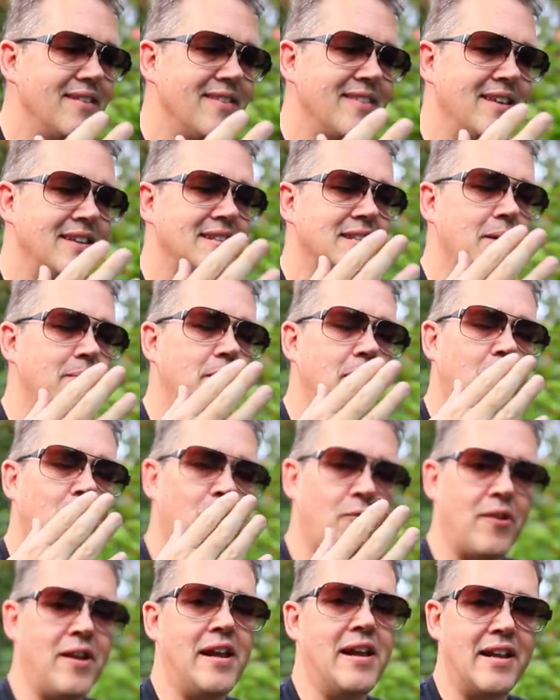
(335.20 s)
there's something
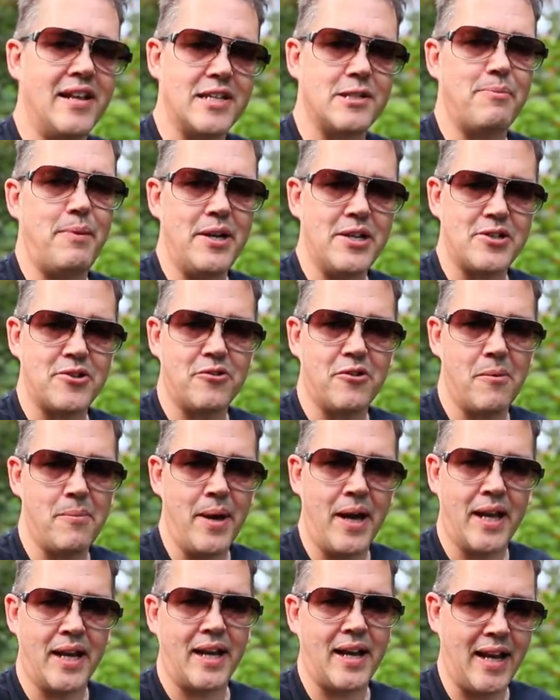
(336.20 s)
really special
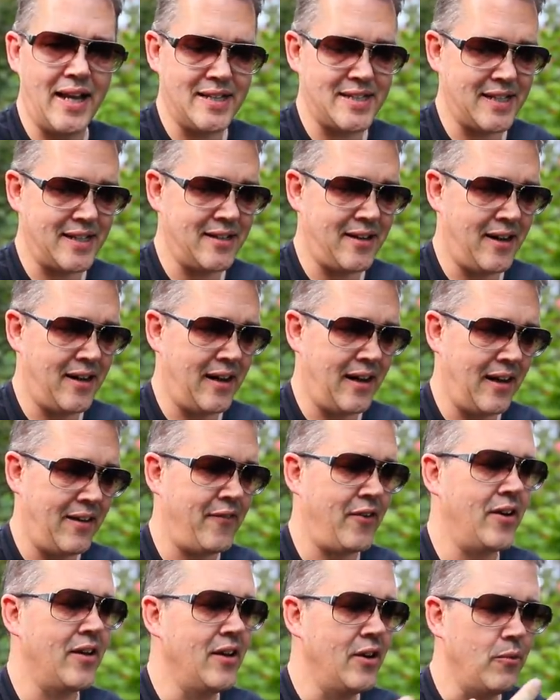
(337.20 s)
about a classic
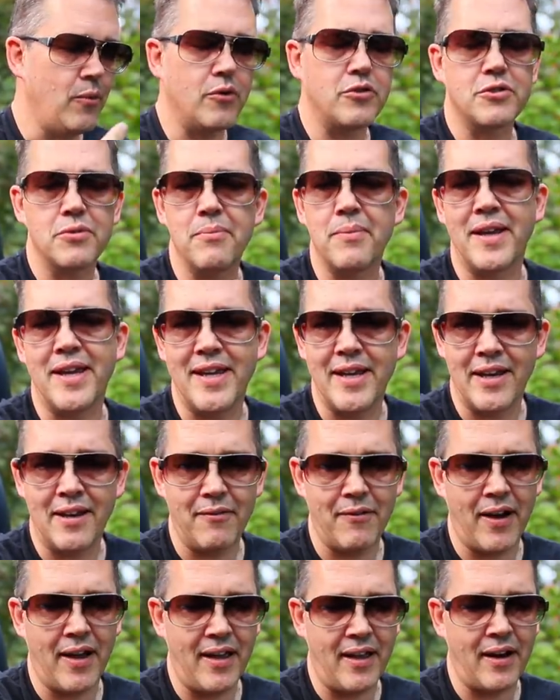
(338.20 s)
911. Well, to me
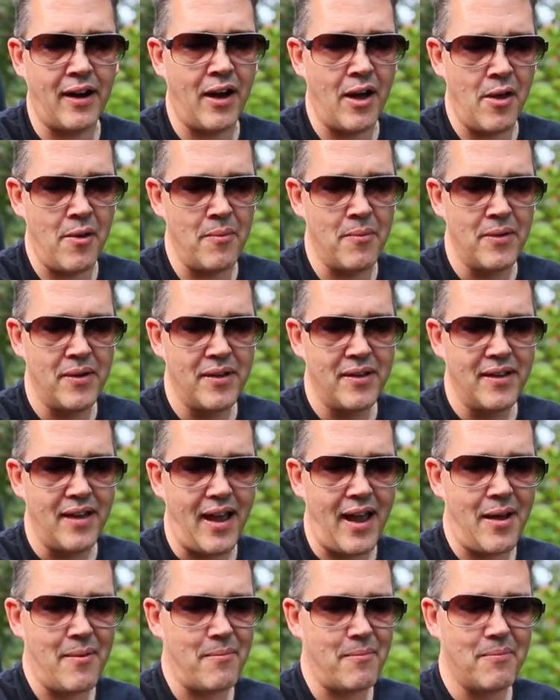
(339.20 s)
anyway, and I
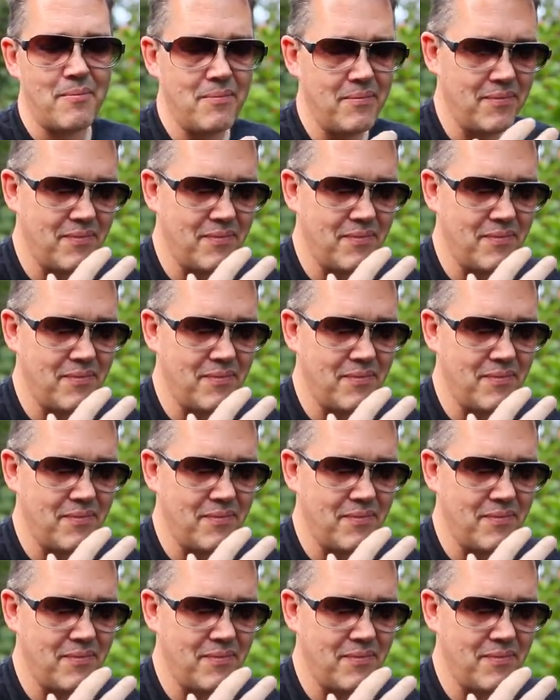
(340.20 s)
am